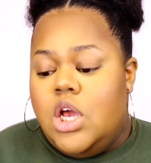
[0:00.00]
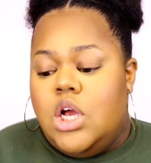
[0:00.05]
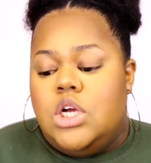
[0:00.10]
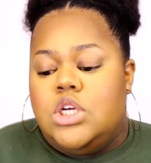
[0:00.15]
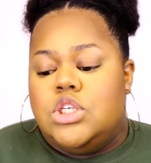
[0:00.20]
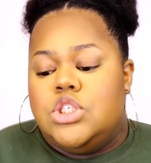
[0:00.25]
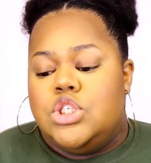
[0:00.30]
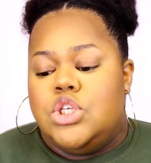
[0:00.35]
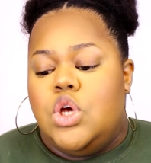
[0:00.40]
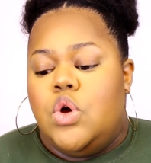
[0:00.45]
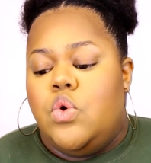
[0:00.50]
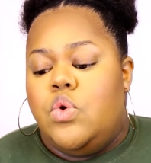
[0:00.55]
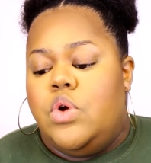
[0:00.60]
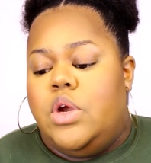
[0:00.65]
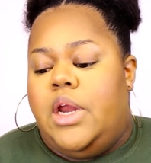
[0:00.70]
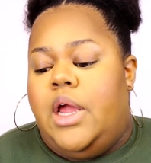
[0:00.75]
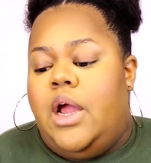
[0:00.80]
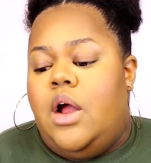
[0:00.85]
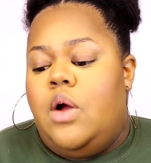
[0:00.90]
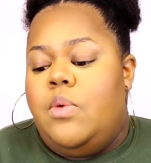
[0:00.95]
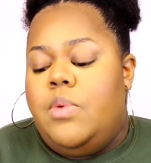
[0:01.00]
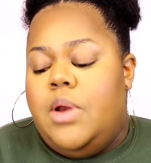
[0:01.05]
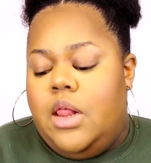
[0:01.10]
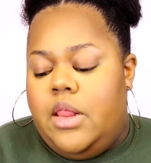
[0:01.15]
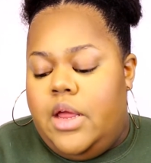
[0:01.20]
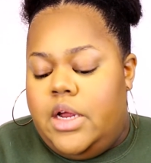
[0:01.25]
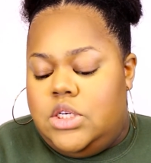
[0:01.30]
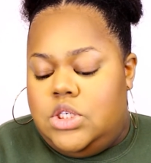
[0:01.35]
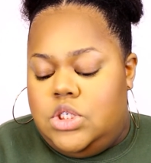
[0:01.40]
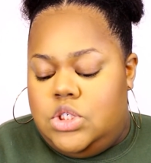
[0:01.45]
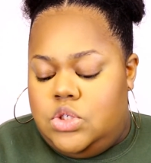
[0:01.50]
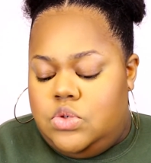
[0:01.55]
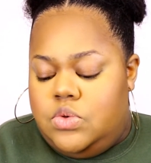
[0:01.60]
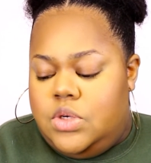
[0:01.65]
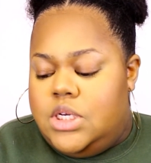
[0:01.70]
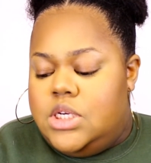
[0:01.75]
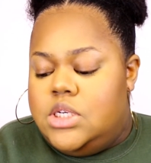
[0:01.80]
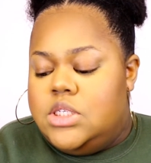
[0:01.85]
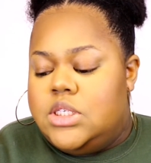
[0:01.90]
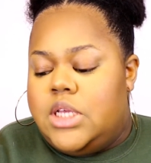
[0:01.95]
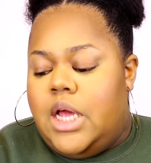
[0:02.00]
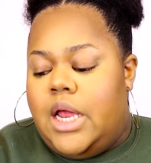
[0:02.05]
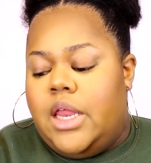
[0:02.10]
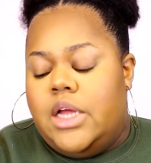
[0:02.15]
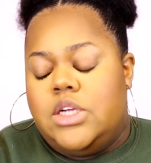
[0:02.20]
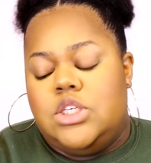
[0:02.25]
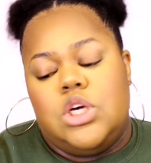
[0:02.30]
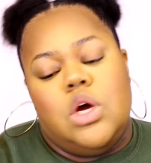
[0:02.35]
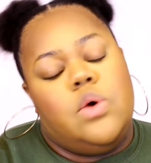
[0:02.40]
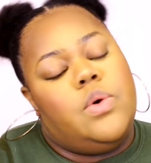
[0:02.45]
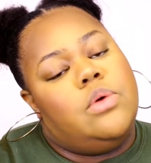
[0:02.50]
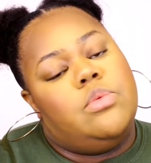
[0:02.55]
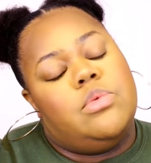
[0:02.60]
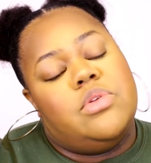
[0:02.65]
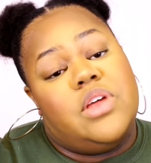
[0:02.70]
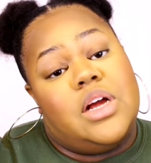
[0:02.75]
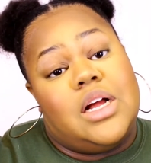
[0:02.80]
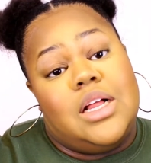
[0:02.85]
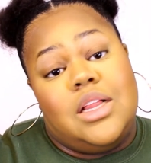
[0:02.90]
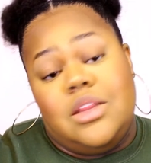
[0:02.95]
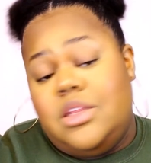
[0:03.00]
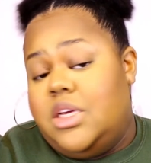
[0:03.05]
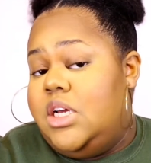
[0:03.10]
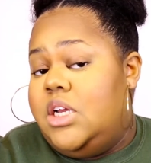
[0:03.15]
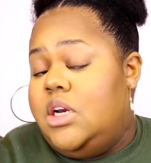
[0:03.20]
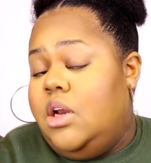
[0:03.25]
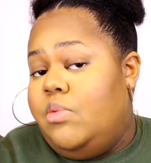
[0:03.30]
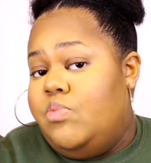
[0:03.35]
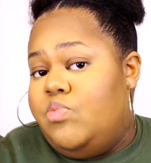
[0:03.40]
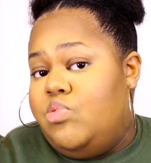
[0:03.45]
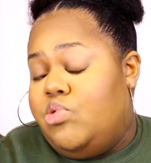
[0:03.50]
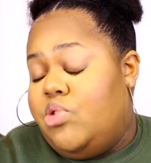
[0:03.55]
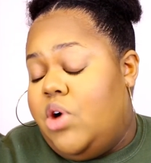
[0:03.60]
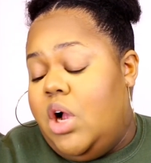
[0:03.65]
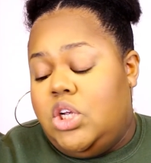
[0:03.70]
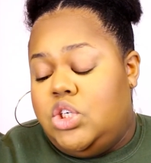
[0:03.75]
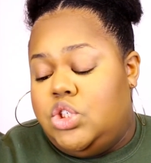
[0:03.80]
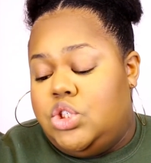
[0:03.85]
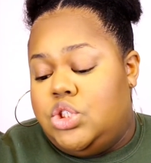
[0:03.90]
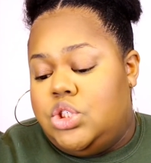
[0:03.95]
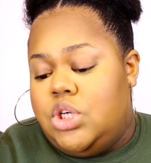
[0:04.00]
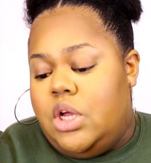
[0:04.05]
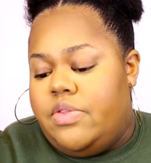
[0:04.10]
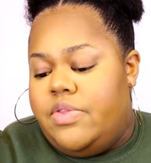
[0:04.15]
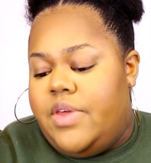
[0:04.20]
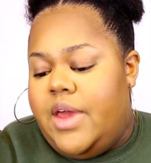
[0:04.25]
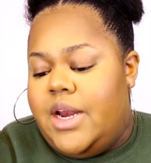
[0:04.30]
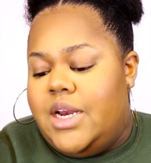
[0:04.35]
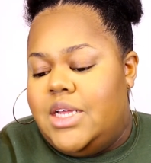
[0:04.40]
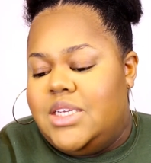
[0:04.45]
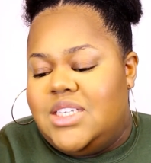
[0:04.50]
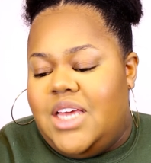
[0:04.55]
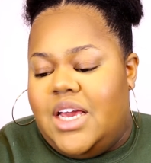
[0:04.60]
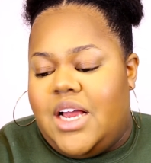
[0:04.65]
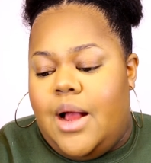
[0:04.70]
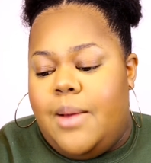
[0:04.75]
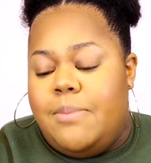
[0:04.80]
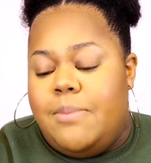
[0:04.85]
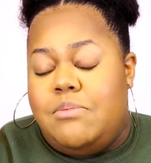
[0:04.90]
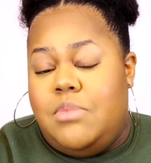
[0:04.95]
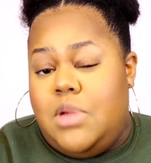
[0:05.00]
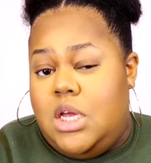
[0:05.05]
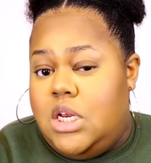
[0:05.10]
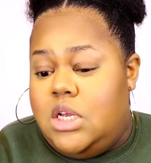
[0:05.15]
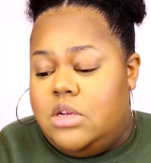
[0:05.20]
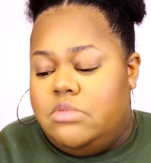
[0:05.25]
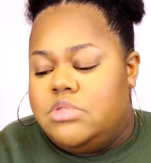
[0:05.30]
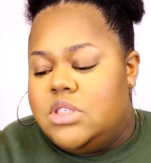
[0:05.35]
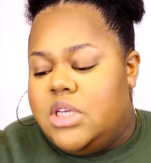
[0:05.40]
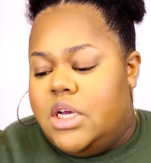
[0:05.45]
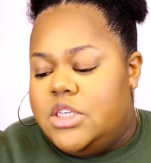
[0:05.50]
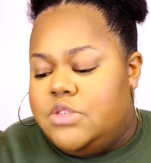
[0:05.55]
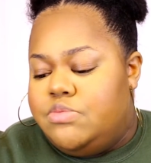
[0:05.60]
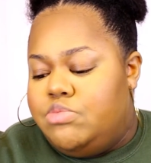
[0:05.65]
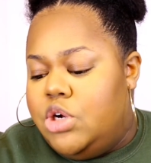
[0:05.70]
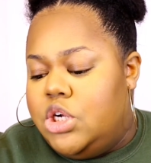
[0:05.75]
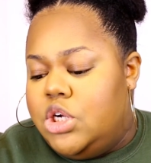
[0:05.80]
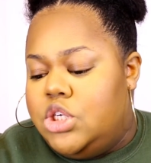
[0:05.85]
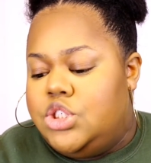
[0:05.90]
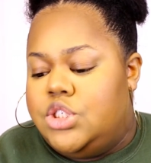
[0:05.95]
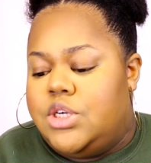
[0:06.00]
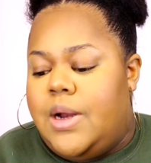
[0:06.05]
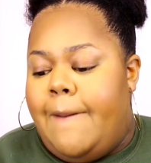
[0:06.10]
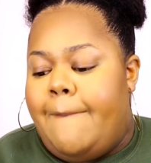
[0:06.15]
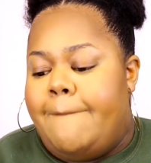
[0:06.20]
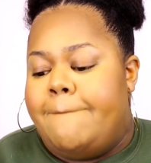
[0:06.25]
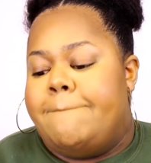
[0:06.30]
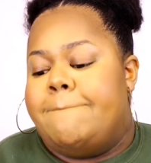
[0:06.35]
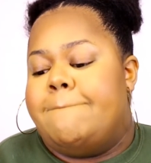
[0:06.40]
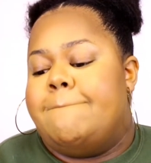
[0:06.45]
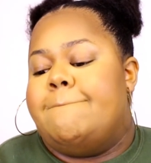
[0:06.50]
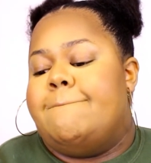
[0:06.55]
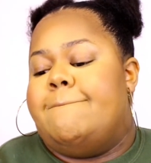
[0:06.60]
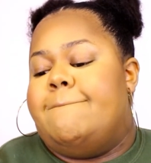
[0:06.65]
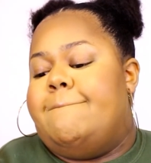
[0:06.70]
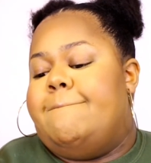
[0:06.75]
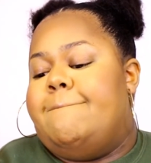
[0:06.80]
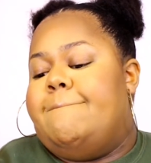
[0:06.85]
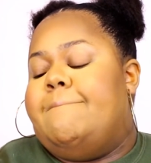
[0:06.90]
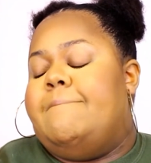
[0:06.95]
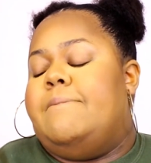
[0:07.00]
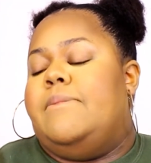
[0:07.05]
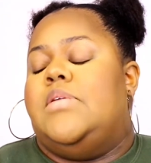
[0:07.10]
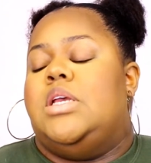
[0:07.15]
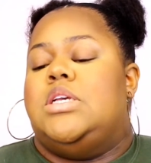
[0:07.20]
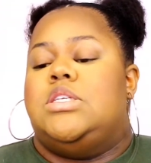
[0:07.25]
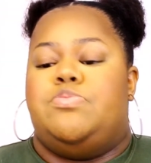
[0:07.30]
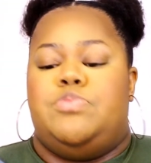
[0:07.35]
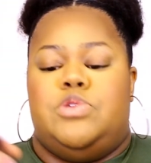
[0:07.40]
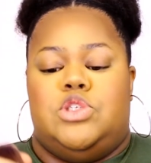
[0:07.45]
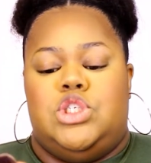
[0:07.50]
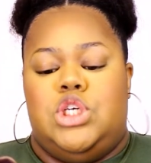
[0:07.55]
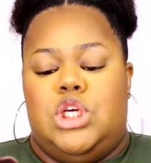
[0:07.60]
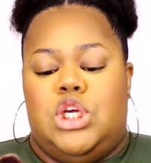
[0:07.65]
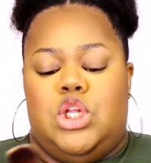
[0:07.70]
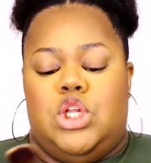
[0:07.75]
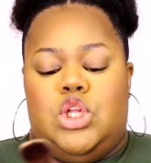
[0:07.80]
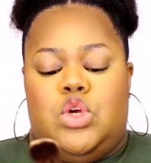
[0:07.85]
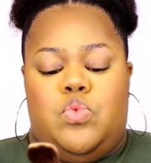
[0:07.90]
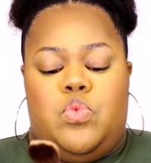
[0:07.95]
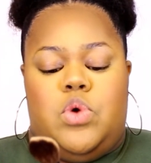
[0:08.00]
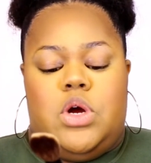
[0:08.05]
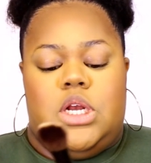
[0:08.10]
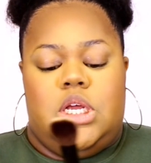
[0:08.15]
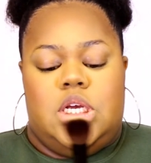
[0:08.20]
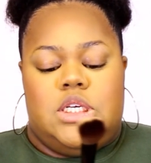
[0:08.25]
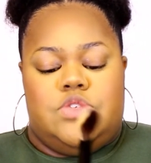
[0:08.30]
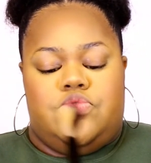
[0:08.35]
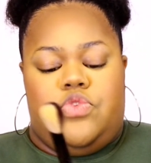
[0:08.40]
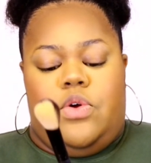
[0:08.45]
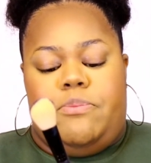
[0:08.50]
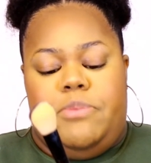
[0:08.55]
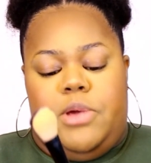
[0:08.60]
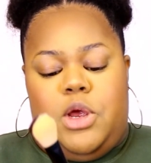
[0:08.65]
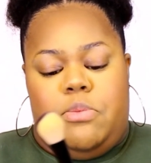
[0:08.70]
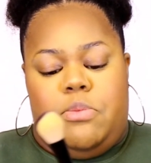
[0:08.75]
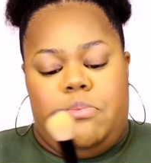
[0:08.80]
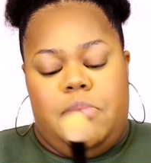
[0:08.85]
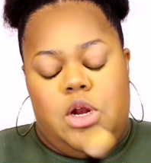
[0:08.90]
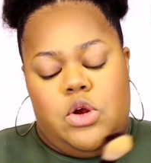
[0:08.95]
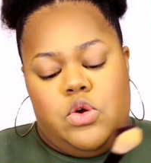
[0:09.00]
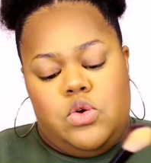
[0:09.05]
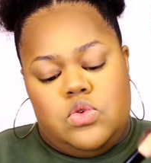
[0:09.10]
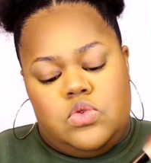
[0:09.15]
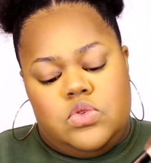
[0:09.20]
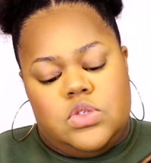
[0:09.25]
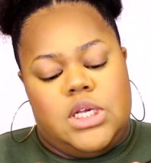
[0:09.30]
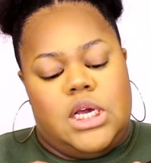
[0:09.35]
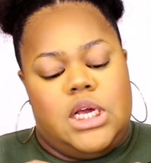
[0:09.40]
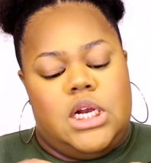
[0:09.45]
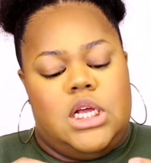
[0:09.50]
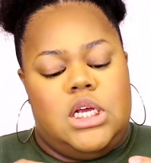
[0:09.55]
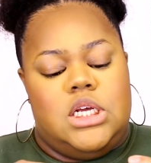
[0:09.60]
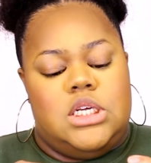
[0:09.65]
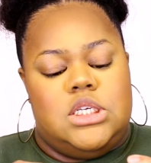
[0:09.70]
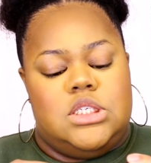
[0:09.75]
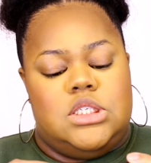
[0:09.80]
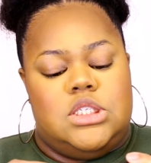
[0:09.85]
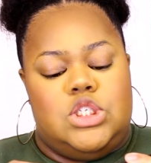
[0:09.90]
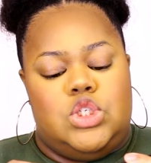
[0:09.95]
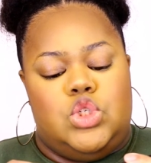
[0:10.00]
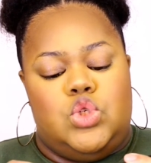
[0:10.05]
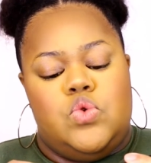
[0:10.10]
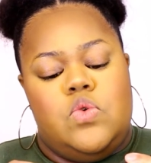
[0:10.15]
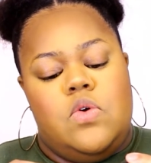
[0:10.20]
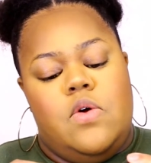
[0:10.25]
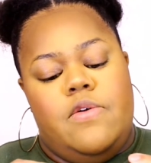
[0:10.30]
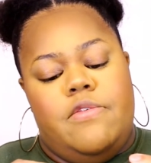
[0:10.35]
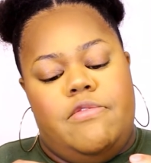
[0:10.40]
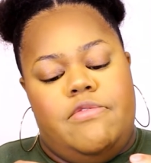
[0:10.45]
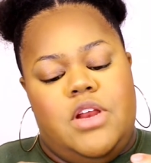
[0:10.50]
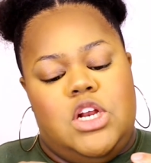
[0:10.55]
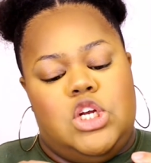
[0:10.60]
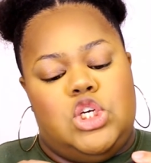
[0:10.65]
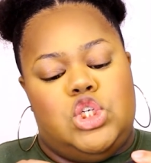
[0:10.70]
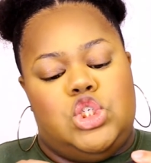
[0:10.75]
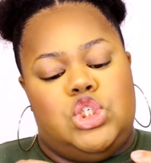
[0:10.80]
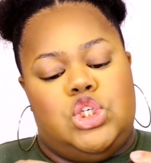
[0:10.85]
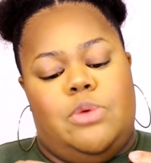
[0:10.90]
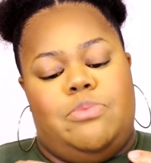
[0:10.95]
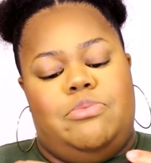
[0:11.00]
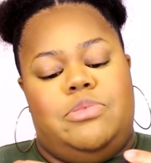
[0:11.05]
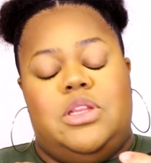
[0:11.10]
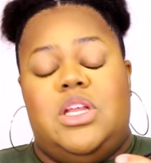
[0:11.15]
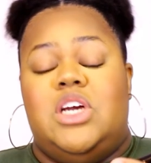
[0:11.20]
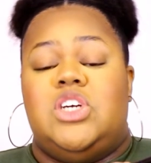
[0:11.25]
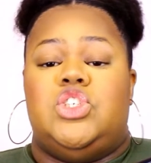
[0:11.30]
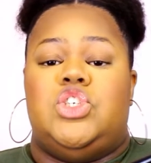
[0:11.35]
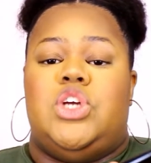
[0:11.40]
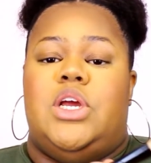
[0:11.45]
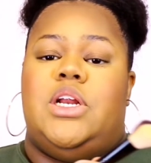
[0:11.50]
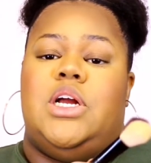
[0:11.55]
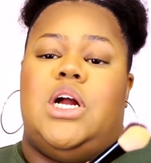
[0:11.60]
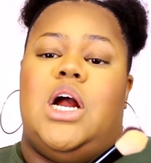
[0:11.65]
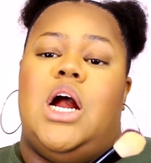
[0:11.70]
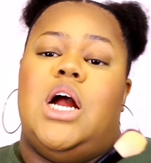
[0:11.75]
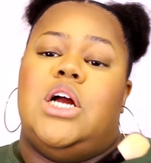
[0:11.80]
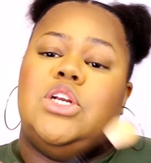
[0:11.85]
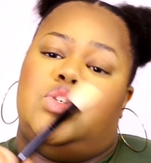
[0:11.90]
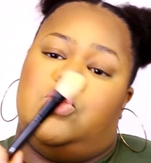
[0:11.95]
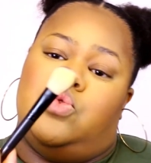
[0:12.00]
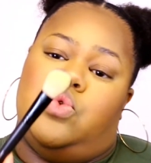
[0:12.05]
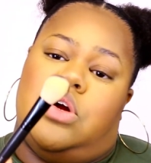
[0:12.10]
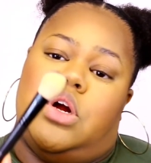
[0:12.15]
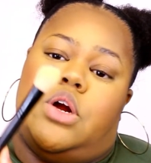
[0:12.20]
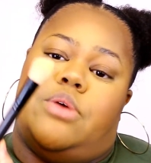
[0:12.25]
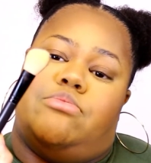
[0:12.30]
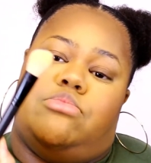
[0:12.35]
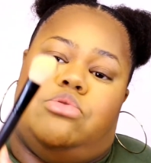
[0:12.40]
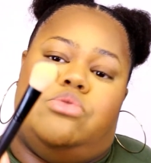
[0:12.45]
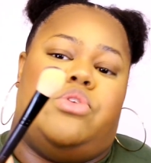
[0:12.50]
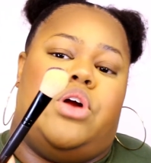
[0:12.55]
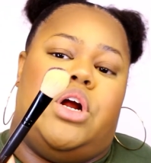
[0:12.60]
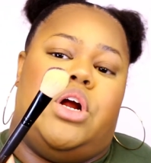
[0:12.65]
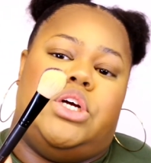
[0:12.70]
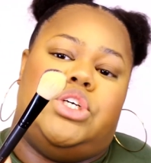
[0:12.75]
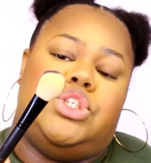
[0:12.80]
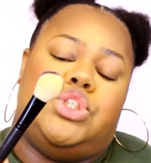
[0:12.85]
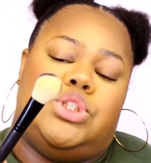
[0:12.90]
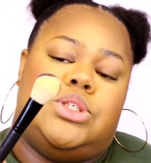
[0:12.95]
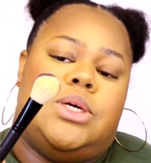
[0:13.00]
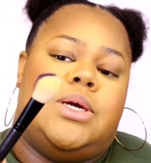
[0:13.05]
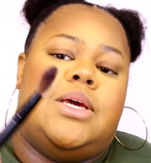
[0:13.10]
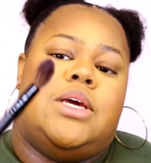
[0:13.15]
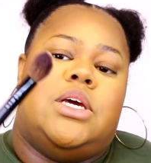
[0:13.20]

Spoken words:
So now what I like to do is I like to go in with a clean brush that is like a medium-sized brush. This particular one is from Bare Minerals, and it is the Dual Finish Blush and Contour brush.